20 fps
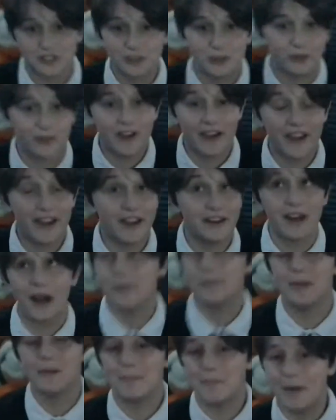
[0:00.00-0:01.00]
grade. I'm
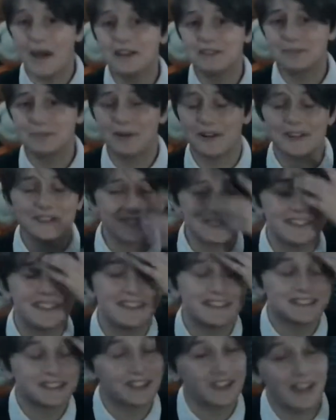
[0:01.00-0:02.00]
the best person in
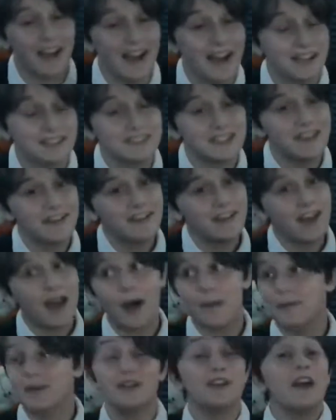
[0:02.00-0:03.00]
this class. I
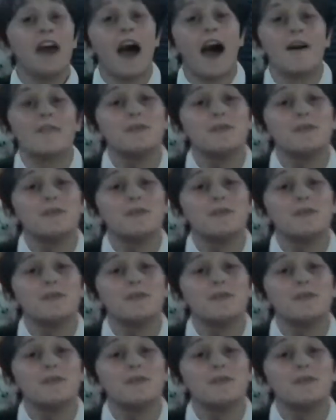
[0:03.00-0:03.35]
mean, have you